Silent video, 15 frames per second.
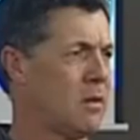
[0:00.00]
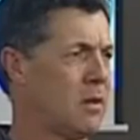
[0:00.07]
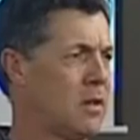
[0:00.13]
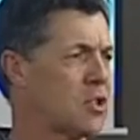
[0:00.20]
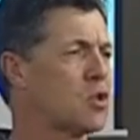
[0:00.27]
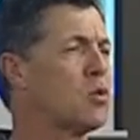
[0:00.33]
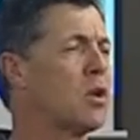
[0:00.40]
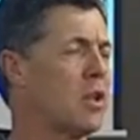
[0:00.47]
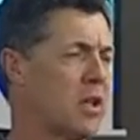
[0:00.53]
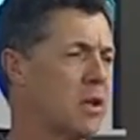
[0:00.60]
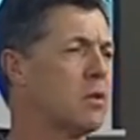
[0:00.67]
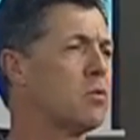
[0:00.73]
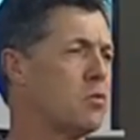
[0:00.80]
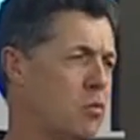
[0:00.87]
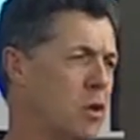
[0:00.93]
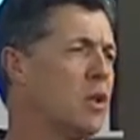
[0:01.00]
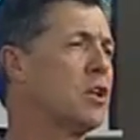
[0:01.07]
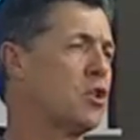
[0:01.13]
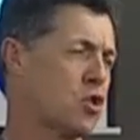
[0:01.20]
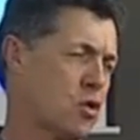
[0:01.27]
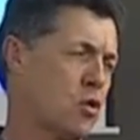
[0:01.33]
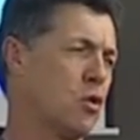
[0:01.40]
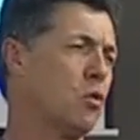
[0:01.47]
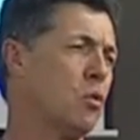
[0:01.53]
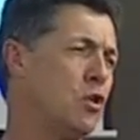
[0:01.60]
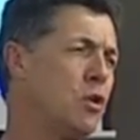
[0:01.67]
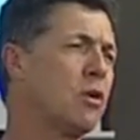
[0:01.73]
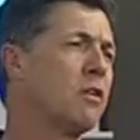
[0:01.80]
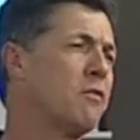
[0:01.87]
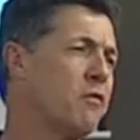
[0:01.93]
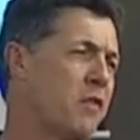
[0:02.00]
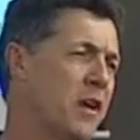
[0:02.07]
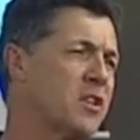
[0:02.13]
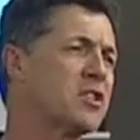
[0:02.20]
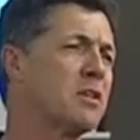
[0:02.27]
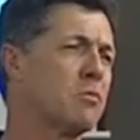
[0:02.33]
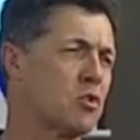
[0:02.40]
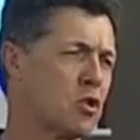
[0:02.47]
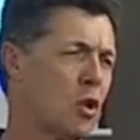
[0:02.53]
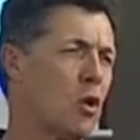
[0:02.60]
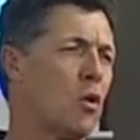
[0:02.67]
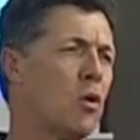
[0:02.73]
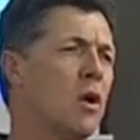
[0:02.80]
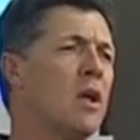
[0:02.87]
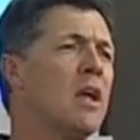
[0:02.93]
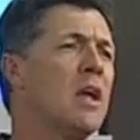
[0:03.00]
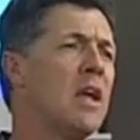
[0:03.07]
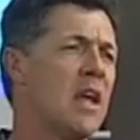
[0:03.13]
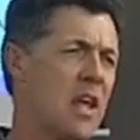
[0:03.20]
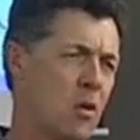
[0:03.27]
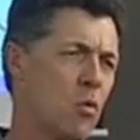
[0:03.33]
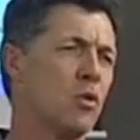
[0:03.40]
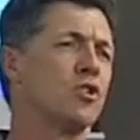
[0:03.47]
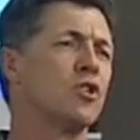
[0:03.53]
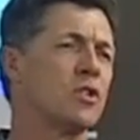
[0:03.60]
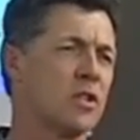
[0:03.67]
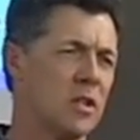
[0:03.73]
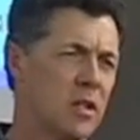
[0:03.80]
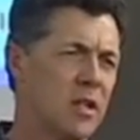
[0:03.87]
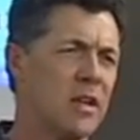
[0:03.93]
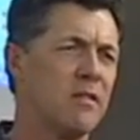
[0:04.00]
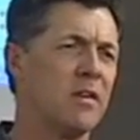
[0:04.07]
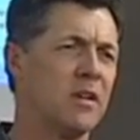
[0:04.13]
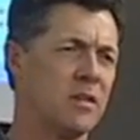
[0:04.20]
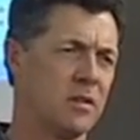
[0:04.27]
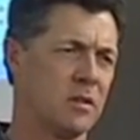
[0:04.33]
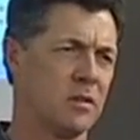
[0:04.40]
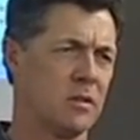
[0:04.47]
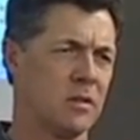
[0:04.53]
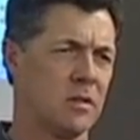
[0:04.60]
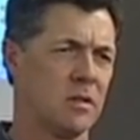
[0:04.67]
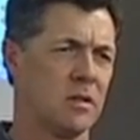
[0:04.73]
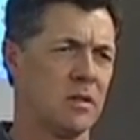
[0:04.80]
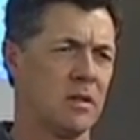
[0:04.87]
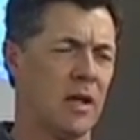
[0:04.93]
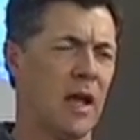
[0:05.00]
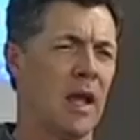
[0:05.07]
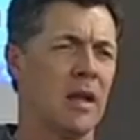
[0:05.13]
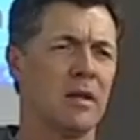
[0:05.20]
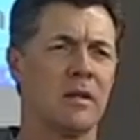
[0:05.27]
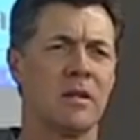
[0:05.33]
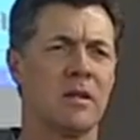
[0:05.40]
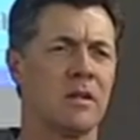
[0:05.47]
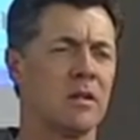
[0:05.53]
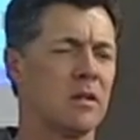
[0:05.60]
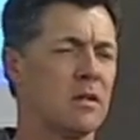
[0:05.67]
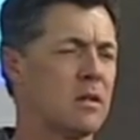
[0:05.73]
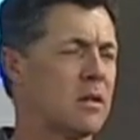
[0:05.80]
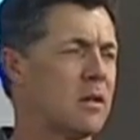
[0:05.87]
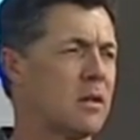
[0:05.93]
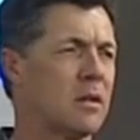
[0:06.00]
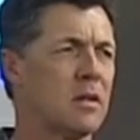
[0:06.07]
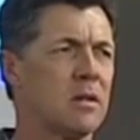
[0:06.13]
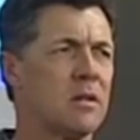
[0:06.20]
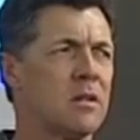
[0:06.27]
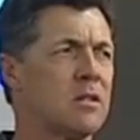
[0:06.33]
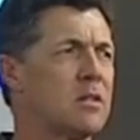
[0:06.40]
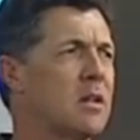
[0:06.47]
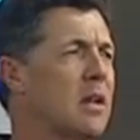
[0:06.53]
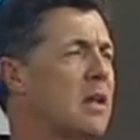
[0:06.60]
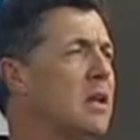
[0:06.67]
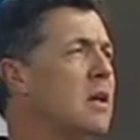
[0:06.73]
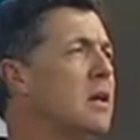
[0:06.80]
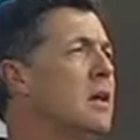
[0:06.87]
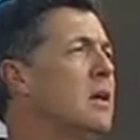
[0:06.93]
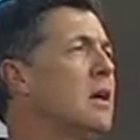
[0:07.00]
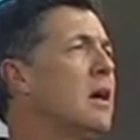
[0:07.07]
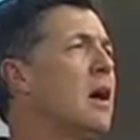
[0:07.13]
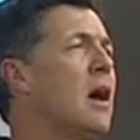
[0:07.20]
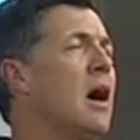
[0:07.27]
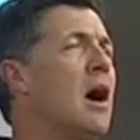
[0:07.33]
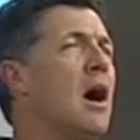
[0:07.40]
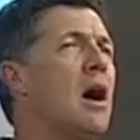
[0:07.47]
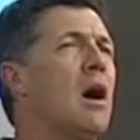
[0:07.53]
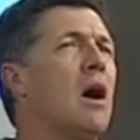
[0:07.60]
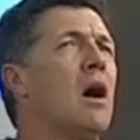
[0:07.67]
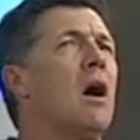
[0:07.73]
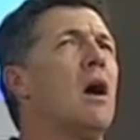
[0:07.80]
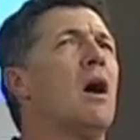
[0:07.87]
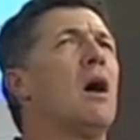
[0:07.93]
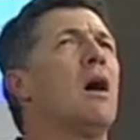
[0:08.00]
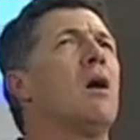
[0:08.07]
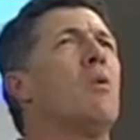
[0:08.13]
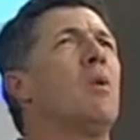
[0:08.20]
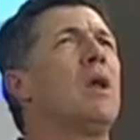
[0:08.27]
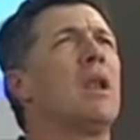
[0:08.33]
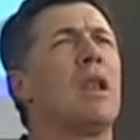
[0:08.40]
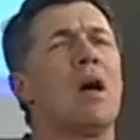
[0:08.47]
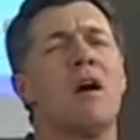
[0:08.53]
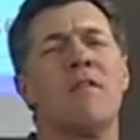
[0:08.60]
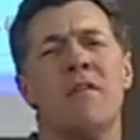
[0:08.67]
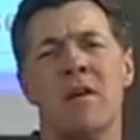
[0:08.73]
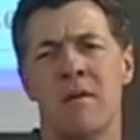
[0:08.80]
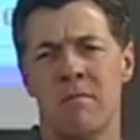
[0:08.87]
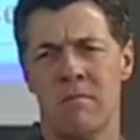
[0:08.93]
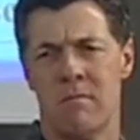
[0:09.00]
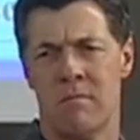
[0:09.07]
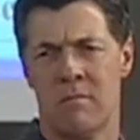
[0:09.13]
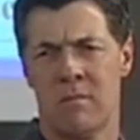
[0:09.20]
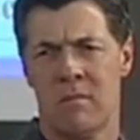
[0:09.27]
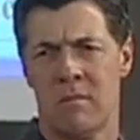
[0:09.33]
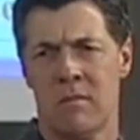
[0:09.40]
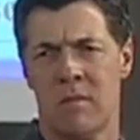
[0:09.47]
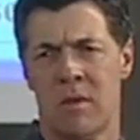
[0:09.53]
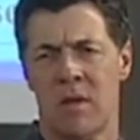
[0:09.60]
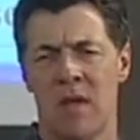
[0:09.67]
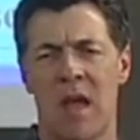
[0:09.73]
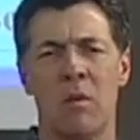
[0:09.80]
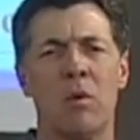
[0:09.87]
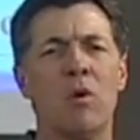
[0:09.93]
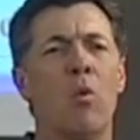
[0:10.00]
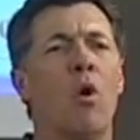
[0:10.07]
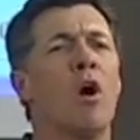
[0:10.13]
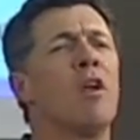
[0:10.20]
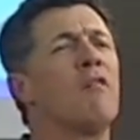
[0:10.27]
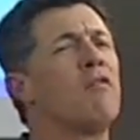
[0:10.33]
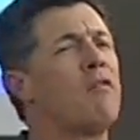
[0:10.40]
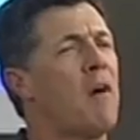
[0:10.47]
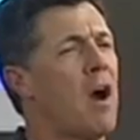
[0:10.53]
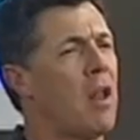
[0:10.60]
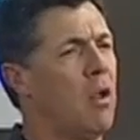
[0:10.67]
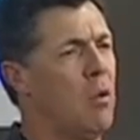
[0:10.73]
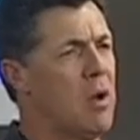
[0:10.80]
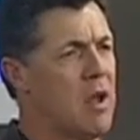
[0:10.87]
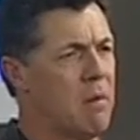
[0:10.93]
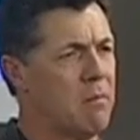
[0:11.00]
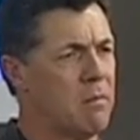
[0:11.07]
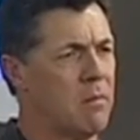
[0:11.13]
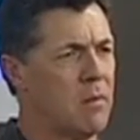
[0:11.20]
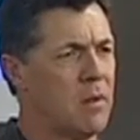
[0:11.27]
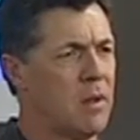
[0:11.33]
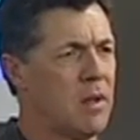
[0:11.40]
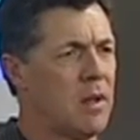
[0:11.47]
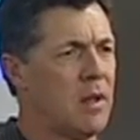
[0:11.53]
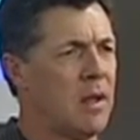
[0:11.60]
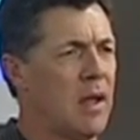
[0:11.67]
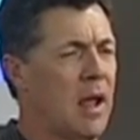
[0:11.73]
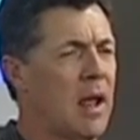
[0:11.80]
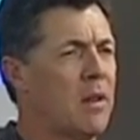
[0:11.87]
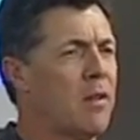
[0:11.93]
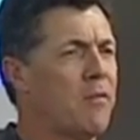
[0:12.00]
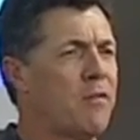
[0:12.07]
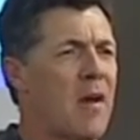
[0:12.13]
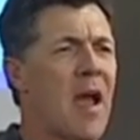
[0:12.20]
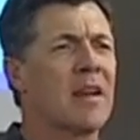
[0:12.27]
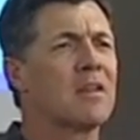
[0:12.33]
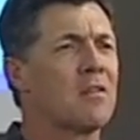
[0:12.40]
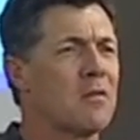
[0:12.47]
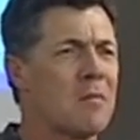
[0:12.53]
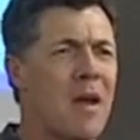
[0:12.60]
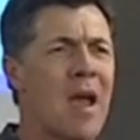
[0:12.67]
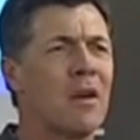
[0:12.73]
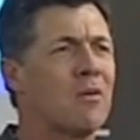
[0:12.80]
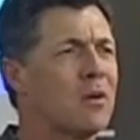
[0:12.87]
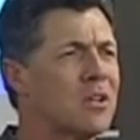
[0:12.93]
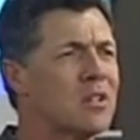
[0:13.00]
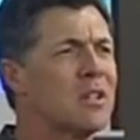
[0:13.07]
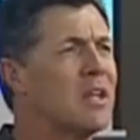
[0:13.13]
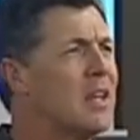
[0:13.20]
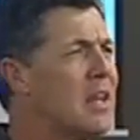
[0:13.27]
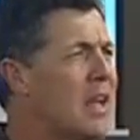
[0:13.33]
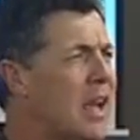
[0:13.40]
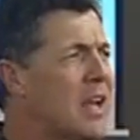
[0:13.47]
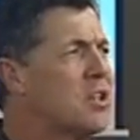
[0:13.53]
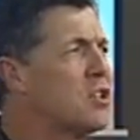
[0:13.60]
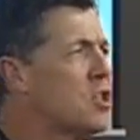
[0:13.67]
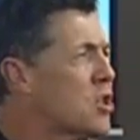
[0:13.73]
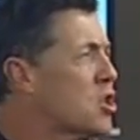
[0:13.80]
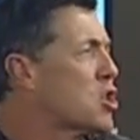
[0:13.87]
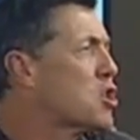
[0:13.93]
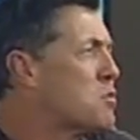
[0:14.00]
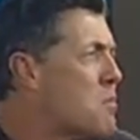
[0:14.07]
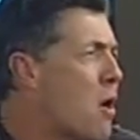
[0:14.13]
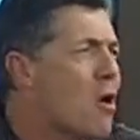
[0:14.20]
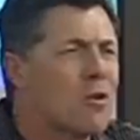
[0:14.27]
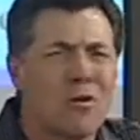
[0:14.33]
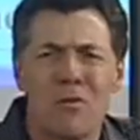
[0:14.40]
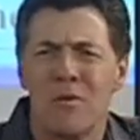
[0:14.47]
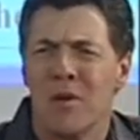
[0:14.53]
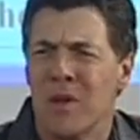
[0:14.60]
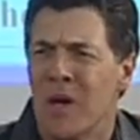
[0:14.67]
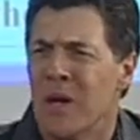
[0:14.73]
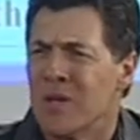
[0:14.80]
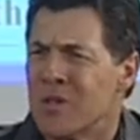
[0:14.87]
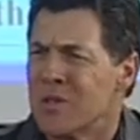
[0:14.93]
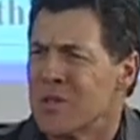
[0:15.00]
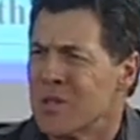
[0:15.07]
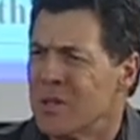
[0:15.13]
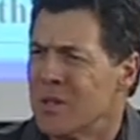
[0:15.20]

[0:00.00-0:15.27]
It's really, really true. When you confess Him as Lord, He wants you to live it. And see, we love Him and we want to follow Him. And the fact of the matter is, He's just smarter than us.